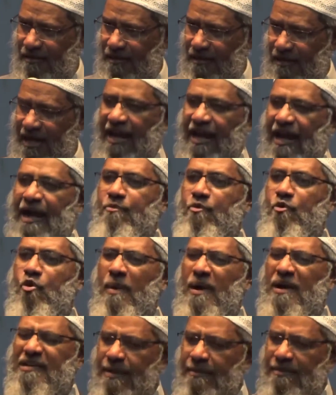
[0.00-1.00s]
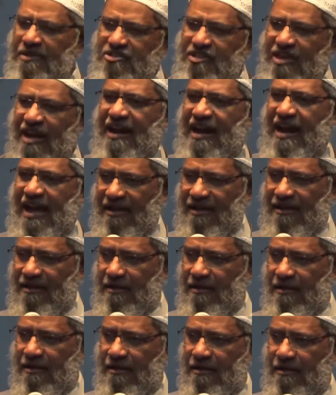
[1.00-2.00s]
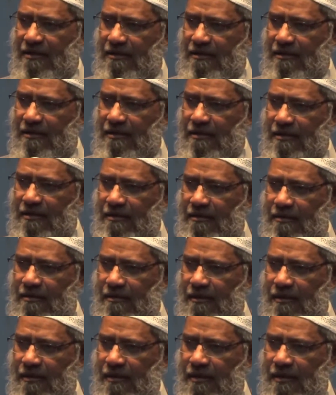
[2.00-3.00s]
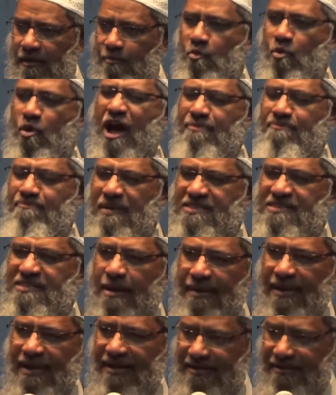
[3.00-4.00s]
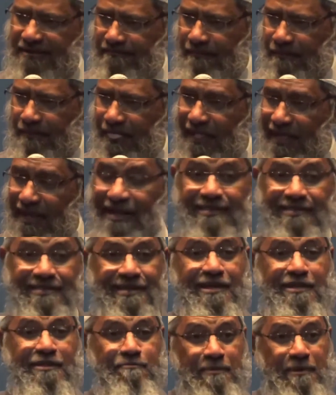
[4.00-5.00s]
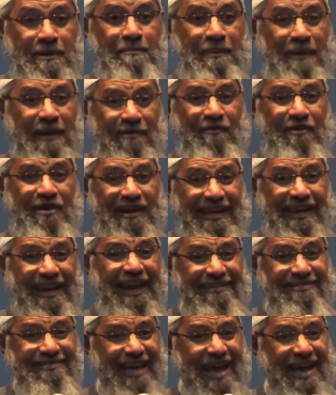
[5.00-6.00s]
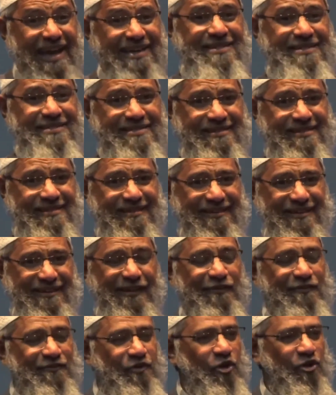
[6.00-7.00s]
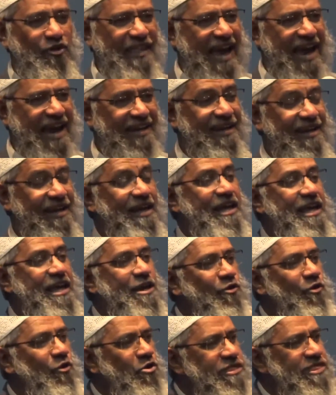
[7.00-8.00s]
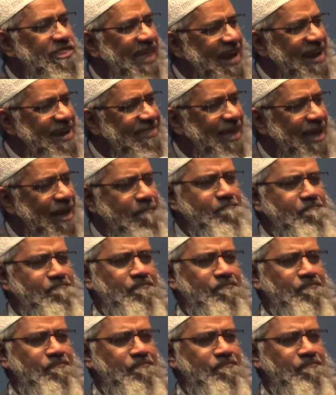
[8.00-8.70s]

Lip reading: Like Abu Ubaidah bin Jarrah, Muad bin Jabal. These people were great da'is, so that he could send them